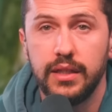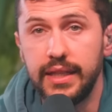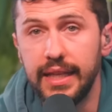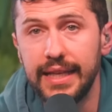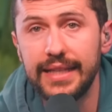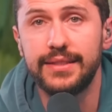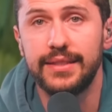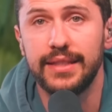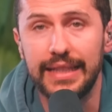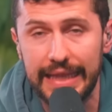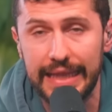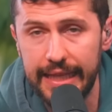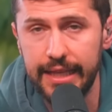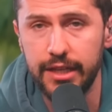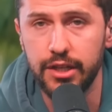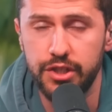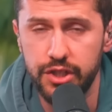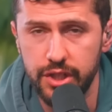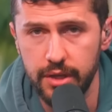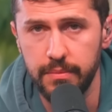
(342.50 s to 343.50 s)
This
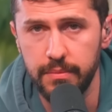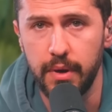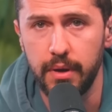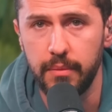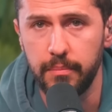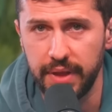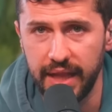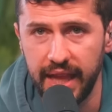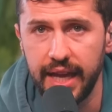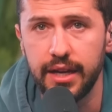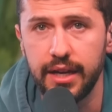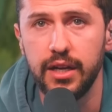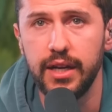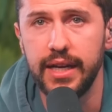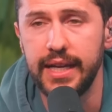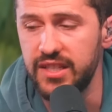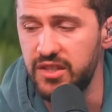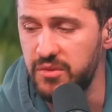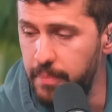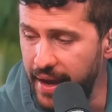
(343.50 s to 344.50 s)
leadership planner
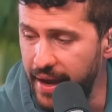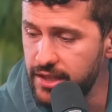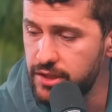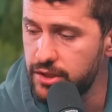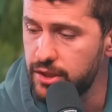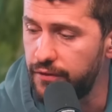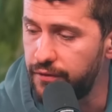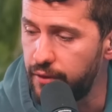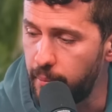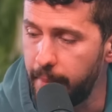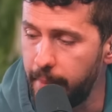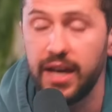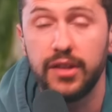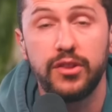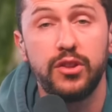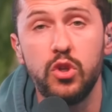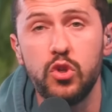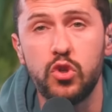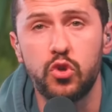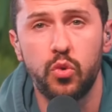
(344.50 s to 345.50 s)
is based off of
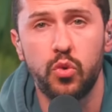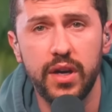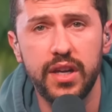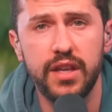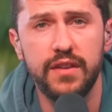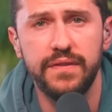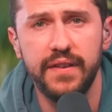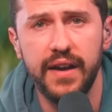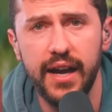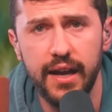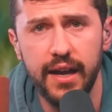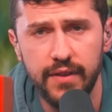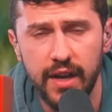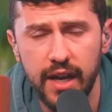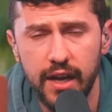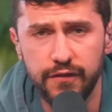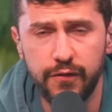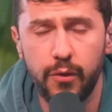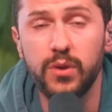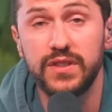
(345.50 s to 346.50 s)
Matthew 25,
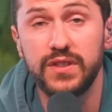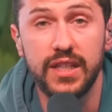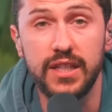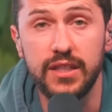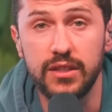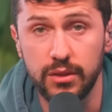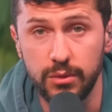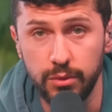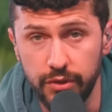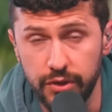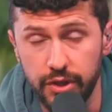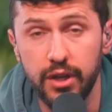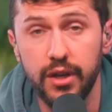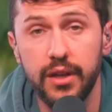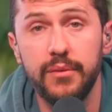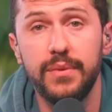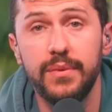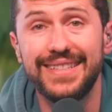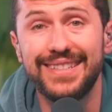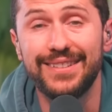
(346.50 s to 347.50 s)
14 through 30,
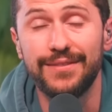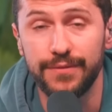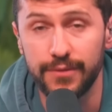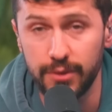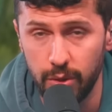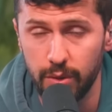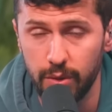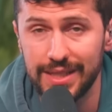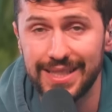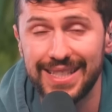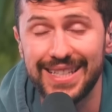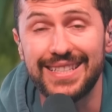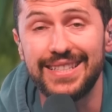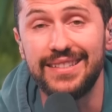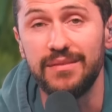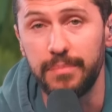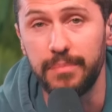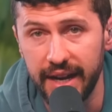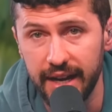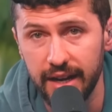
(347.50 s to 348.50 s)
which of course is
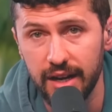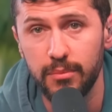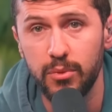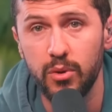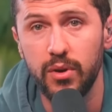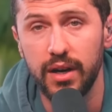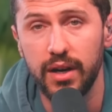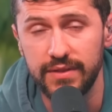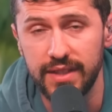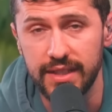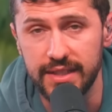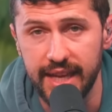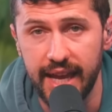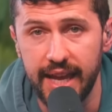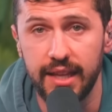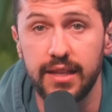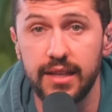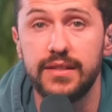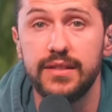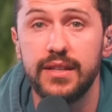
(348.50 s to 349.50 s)
the parable of the
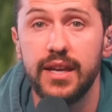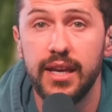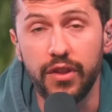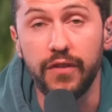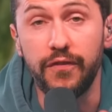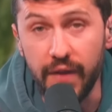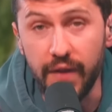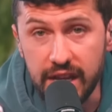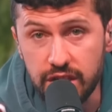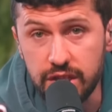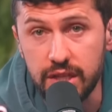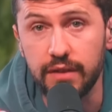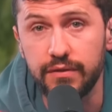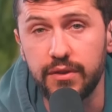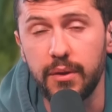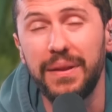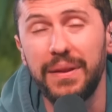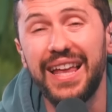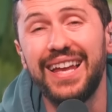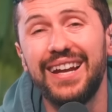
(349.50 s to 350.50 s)
talents. The vision of the
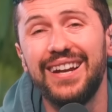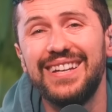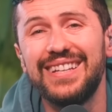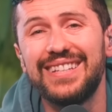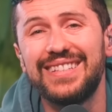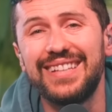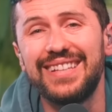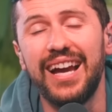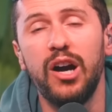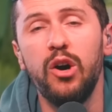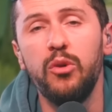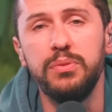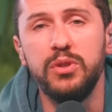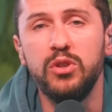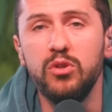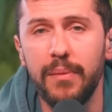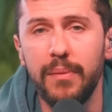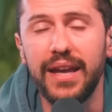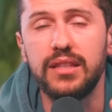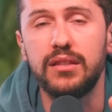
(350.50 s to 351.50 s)
planner is to help
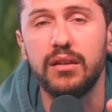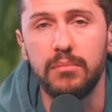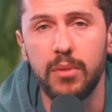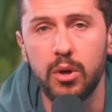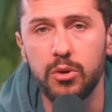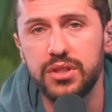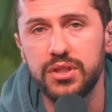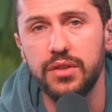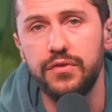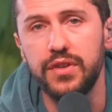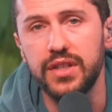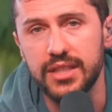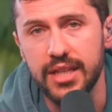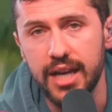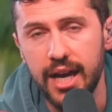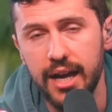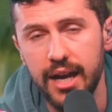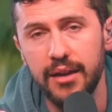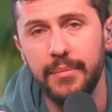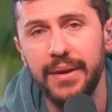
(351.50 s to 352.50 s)
you make the most of your
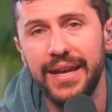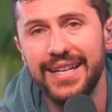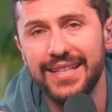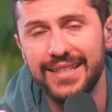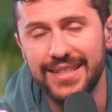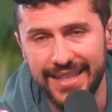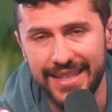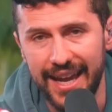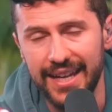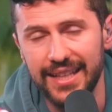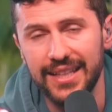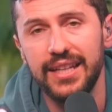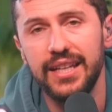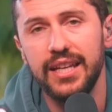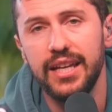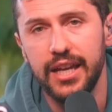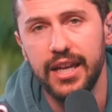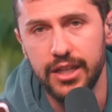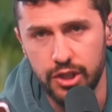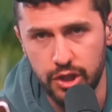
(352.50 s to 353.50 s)
time, talent,
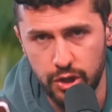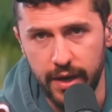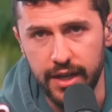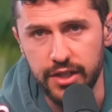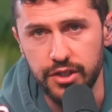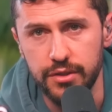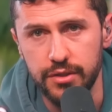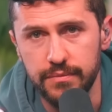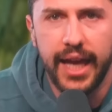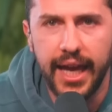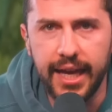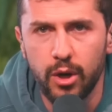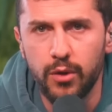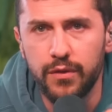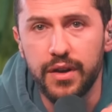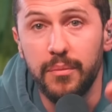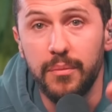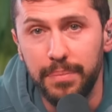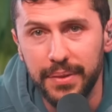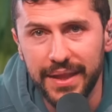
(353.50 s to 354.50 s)
and treasure. Head over
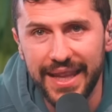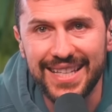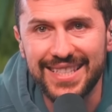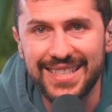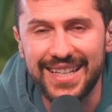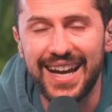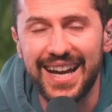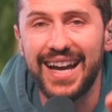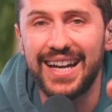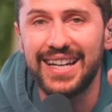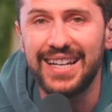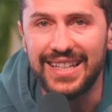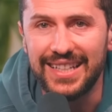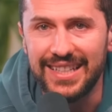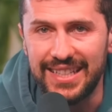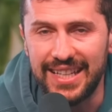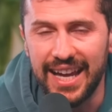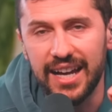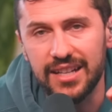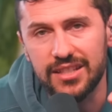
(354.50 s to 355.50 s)
to
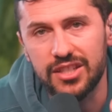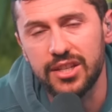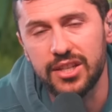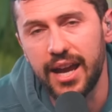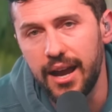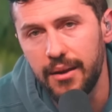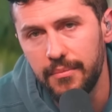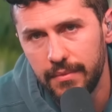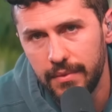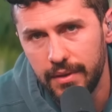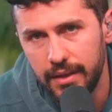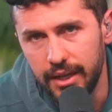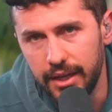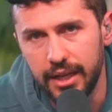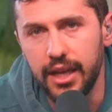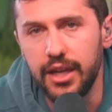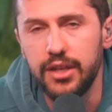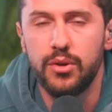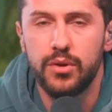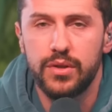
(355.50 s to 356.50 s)
blessgod.shop and
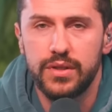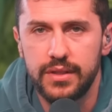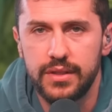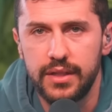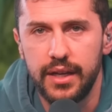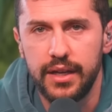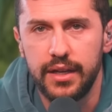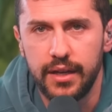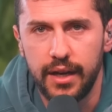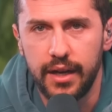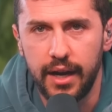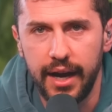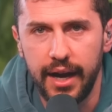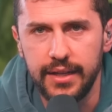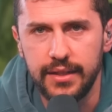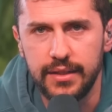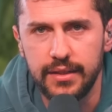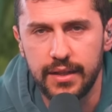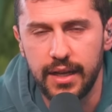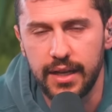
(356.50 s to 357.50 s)
get yours today. All right,
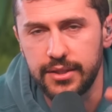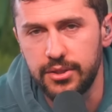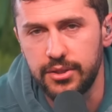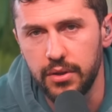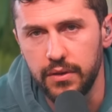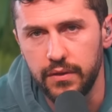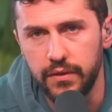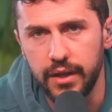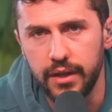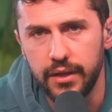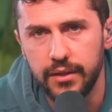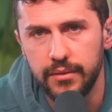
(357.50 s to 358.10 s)
I'll see you over there.